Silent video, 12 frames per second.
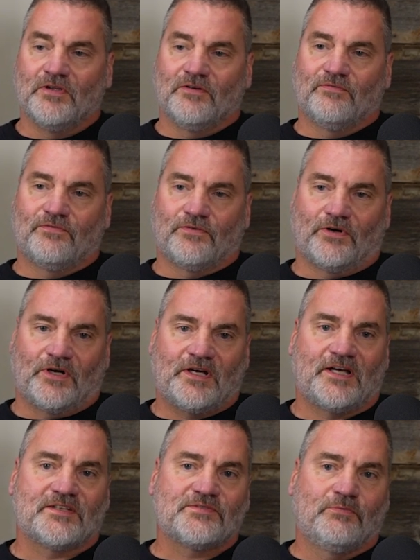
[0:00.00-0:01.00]
For
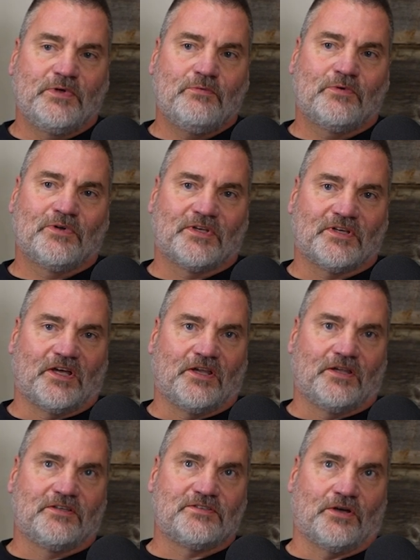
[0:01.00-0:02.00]
us, we want
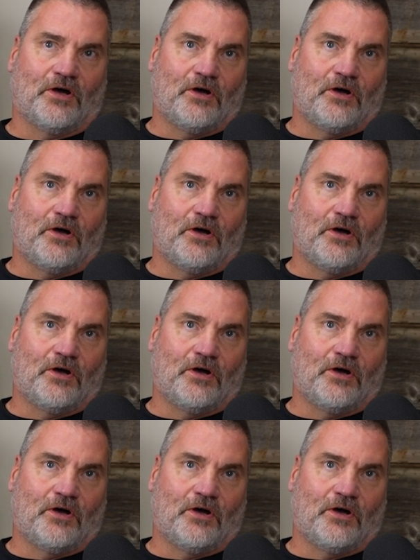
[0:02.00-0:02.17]
to